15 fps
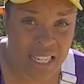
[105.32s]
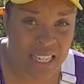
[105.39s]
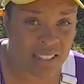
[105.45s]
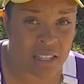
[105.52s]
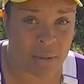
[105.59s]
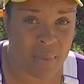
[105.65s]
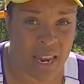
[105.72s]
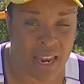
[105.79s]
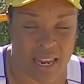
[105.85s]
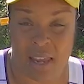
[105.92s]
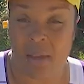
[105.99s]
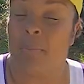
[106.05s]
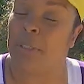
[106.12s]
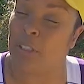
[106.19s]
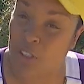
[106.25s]
need to make
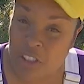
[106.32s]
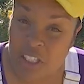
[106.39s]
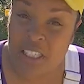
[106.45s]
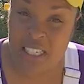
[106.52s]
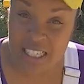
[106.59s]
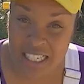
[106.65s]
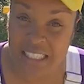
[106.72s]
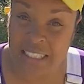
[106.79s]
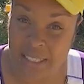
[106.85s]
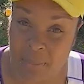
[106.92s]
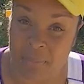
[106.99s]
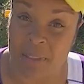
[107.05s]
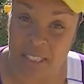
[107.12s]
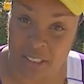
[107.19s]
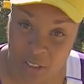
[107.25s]
it, but you're gonna need
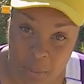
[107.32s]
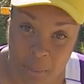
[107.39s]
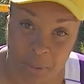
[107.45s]
something to